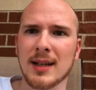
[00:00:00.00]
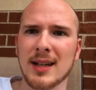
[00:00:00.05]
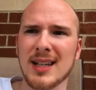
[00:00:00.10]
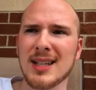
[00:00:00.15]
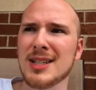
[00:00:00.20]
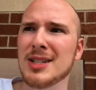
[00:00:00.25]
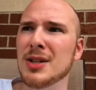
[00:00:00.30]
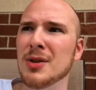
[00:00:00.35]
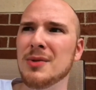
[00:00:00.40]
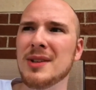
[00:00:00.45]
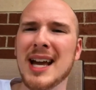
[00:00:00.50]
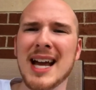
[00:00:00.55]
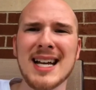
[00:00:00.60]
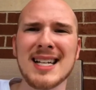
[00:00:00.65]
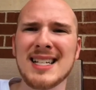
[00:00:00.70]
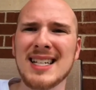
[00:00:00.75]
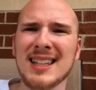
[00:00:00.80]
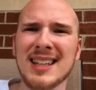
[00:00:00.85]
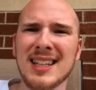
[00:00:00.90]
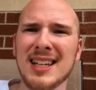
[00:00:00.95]
It's so
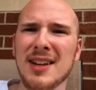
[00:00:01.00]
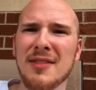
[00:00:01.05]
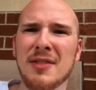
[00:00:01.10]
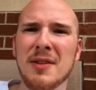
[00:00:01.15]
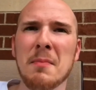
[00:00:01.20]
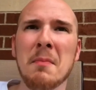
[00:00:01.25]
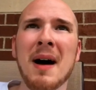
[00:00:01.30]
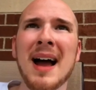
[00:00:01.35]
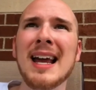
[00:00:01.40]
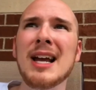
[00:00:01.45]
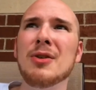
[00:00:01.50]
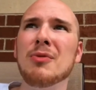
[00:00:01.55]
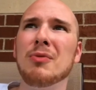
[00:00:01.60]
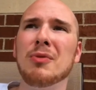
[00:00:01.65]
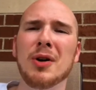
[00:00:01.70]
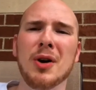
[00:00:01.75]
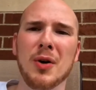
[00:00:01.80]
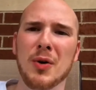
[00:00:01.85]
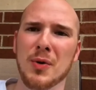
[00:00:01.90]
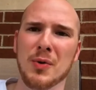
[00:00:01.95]
nasty that even Mike
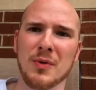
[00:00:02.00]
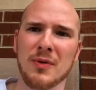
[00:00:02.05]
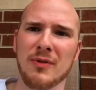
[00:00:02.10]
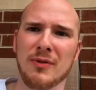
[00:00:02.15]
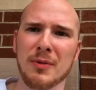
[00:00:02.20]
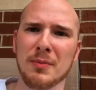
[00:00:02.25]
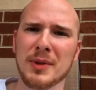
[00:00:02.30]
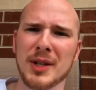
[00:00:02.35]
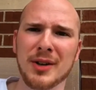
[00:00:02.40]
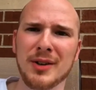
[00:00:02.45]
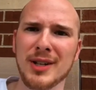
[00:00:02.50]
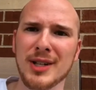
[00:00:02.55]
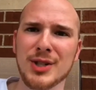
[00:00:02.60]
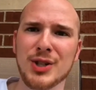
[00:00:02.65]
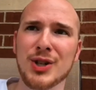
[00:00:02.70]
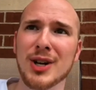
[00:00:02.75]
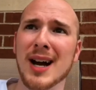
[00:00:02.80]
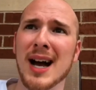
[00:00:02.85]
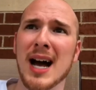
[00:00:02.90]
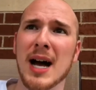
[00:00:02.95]
Rowe from Dirty
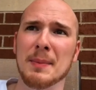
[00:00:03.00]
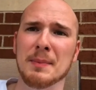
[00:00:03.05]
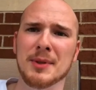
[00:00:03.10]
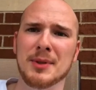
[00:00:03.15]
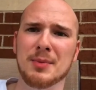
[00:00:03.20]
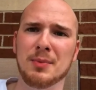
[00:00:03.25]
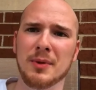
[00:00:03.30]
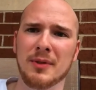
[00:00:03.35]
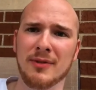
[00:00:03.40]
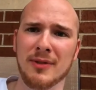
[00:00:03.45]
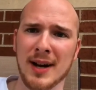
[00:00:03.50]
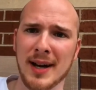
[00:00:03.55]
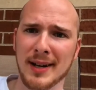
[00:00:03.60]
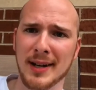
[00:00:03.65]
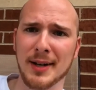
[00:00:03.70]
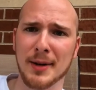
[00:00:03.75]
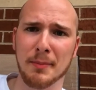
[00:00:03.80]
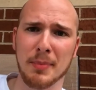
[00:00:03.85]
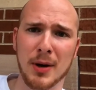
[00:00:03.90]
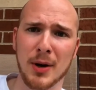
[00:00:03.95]
Jobs would
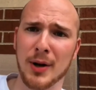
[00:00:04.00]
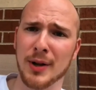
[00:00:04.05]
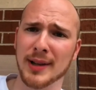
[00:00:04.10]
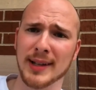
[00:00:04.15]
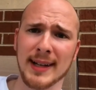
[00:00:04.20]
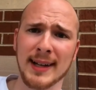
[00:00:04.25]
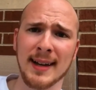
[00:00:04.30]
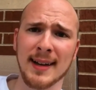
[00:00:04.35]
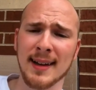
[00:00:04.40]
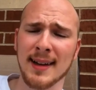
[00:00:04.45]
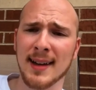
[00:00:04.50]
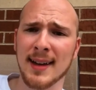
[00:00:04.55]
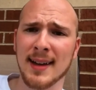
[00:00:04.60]
find it appalling.